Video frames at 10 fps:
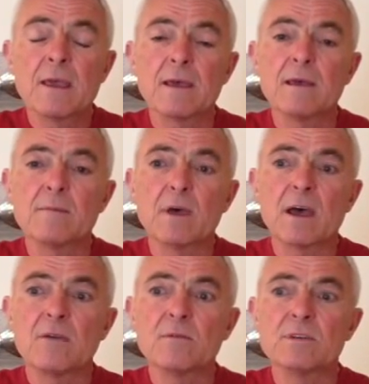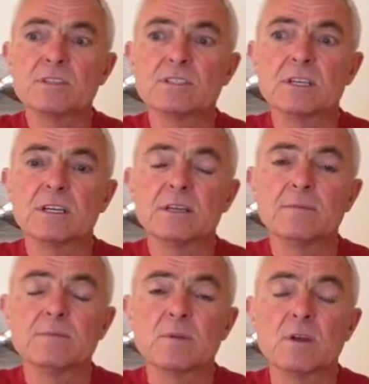I was
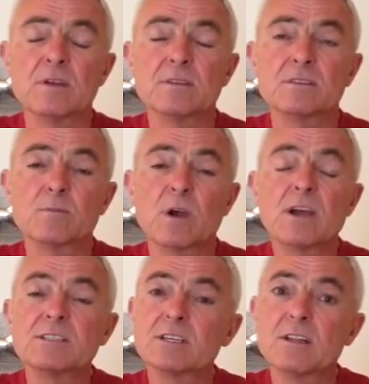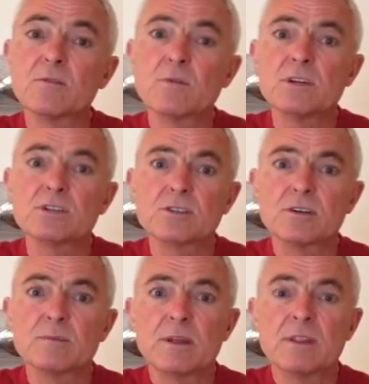surprised and then
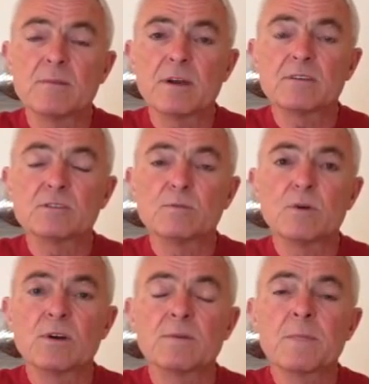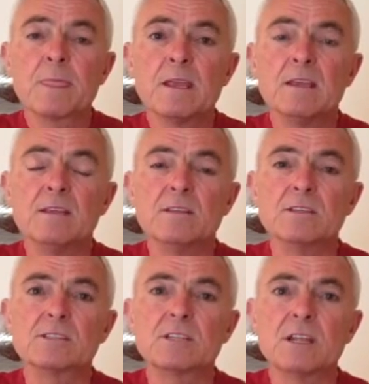reassured by the amount of support in
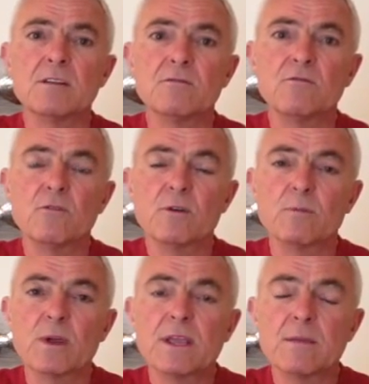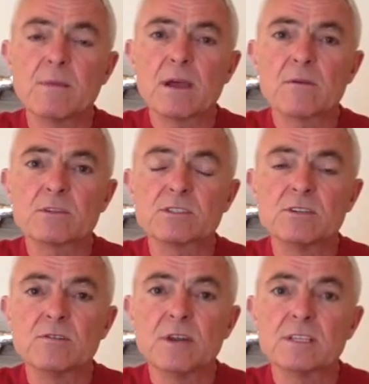this state for bringing back what's
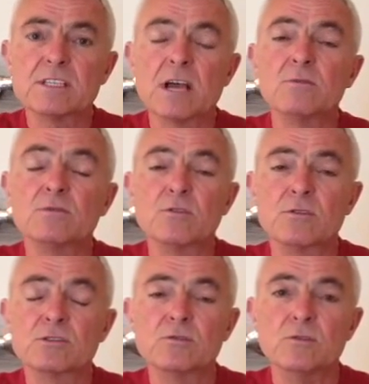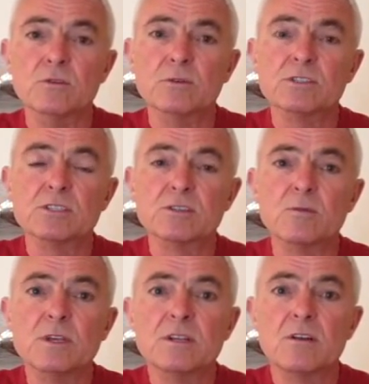known as Outdoor School, which is a
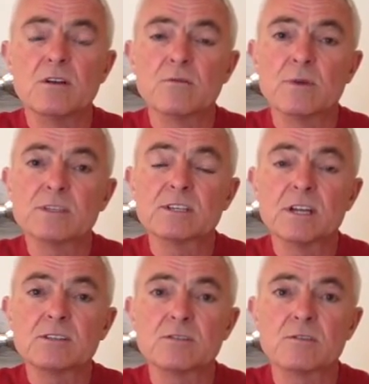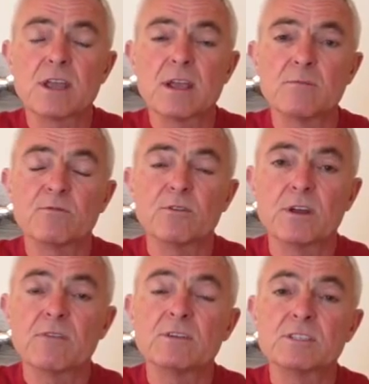week-long residential camp for
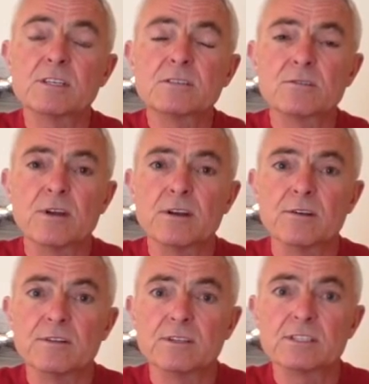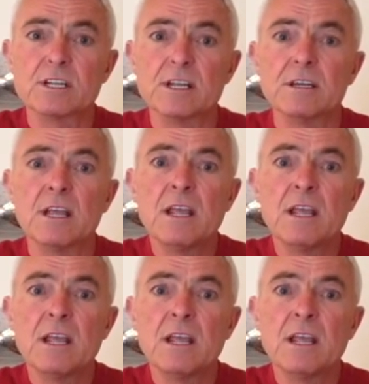every sixth grader in the state.